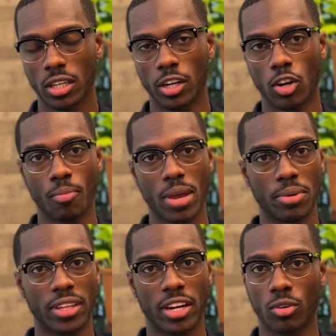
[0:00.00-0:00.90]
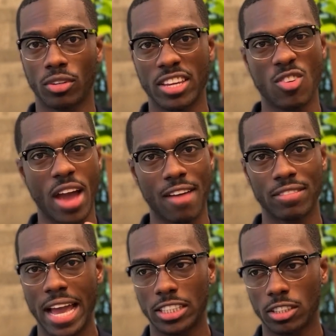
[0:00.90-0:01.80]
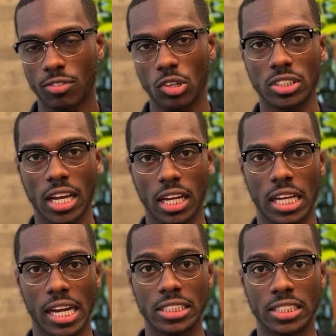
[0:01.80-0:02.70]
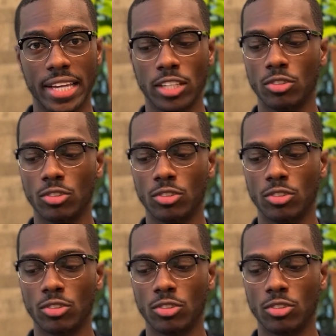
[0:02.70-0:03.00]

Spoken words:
Maybe you haven't had your first 10 clients yet.